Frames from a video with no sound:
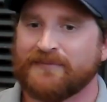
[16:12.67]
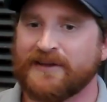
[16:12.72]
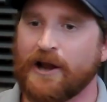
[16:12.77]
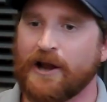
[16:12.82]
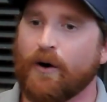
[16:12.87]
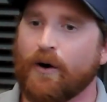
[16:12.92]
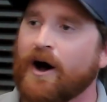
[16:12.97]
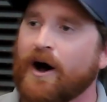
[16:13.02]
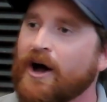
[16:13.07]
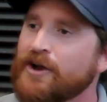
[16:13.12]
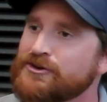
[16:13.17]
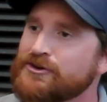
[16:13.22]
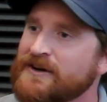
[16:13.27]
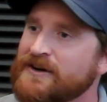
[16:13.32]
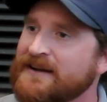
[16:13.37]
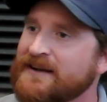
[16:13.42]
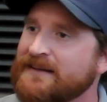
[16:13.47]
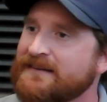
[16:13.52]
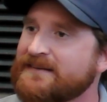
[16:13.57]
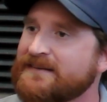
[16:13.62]

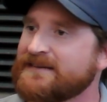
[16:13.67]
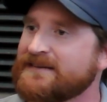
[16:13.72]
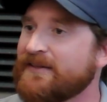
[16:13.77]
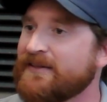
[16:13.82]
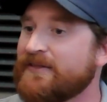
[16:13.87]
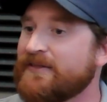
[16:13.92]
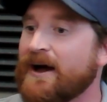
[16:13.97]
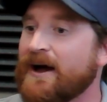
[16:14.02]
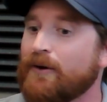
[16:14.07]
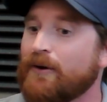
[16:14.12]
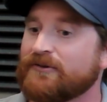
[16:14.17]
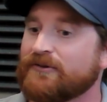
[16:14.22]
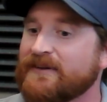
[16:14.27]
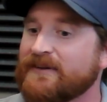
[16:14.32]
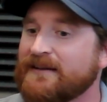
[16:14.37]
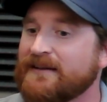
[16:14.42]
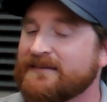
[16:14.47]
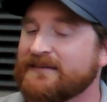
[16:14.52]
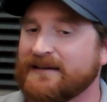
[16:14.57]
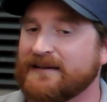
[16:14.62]
hundreds to
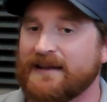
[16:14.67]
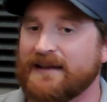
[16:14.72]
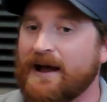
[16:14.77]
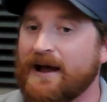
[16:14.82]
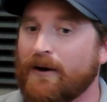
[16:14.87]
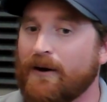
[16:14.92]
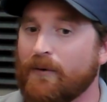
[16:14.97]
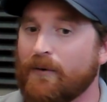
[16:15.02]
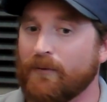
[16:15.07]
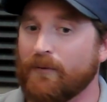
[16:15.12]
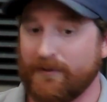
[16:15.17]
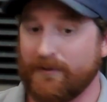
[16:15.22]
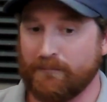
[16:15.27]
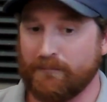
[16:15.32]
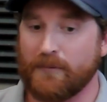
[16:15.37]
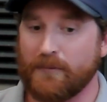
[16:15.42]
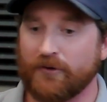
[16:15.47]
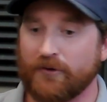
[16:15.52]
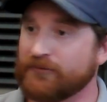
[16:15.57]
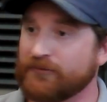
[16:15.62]
thousands, and now
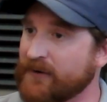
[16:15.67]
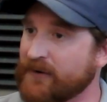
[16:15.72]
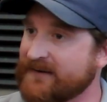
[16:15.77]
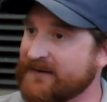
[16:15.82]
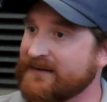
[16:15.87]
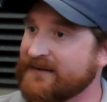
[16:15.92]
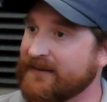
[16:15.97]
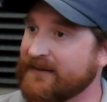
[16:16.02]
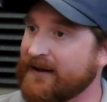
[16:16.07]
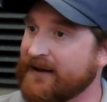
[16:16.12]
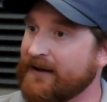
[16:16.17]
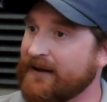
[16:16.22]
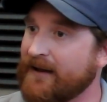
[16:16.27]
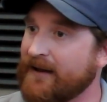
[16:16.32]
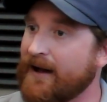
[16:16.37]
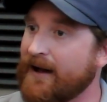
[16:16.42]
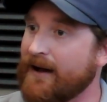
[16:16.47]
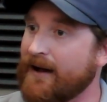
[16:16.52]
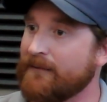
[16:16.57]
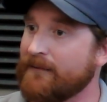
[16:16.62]
most recently,
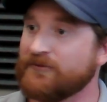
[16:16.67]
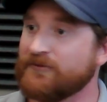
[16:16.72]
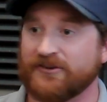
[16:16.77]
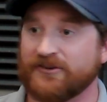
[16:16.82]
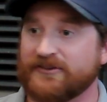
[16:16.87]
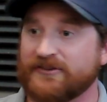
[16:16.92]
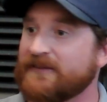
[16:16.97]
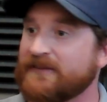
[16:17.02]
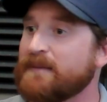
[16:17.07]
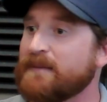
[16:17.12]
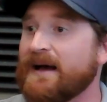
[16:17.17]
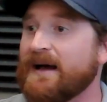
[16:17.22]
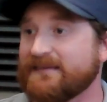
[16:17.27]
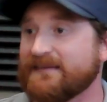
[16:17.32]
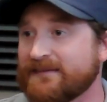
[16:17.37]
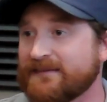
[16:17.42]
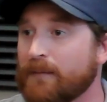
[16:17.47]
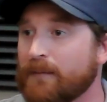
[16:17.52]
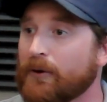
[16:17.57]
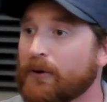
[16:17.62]
just this
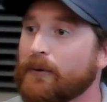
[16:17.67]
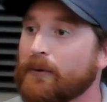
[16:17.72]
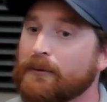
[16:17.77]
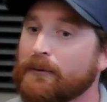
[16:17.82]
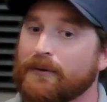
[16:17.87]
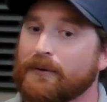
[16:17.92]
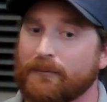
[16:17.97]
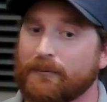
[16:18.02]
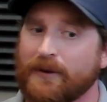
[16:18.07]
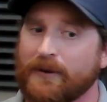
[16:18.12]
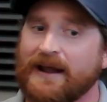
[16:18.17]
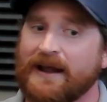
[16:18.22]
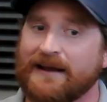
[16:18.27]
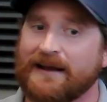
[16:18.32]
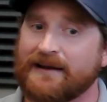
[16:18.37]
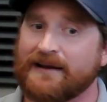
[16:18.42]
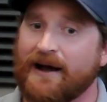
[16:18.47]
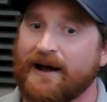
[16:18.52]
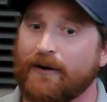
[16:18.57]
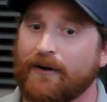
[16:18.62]
past summer, we
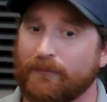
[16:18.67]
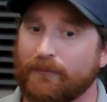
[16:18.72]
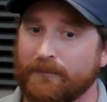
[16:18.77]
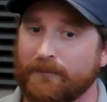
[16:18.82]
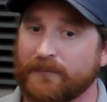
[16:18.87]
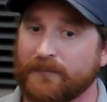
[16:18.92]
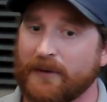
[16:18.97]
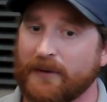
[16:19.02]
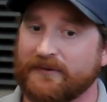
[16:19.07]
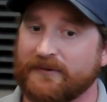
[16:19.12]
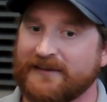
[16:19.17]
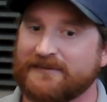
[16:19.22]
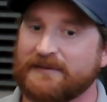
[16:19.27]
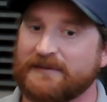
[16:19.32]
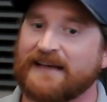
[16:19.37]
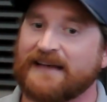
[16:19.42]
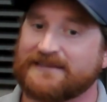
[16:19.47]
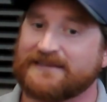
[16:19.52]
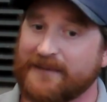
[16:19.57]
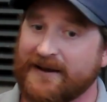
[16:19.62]
handed out. It's
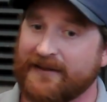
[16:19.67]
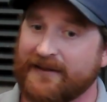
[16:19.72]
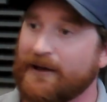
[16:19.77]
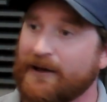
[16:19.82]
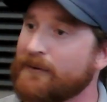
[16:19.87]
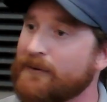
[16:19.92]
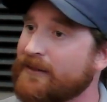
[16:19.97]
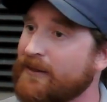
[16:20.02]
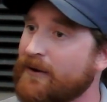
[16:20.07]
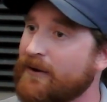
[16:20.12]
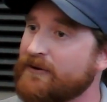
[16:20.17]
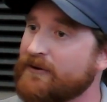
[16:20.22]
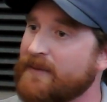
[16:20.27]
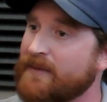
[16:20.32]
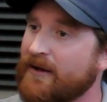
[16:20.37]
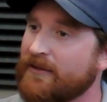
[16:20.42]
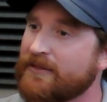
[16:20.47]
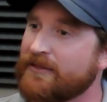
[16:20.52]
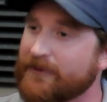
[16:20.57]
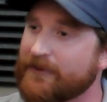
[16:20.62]
estimated that we loaned
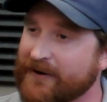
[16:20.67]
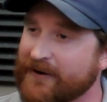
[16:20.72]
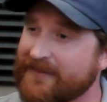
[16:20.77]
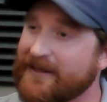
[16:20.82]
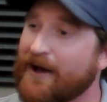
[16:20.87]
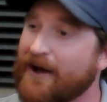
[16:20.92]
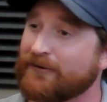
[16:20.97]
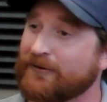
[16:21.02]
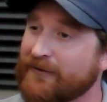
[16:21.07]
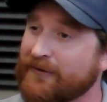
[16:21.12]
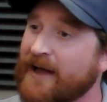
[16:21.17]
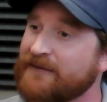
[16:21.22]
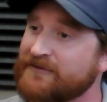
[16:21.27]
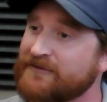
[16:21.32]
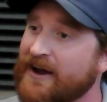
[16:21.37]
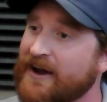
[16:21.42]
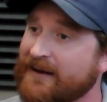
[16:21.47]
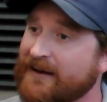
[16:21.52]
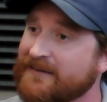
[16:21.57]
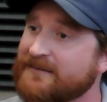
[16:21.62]
about 30,000 life
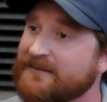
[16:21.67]
jackets.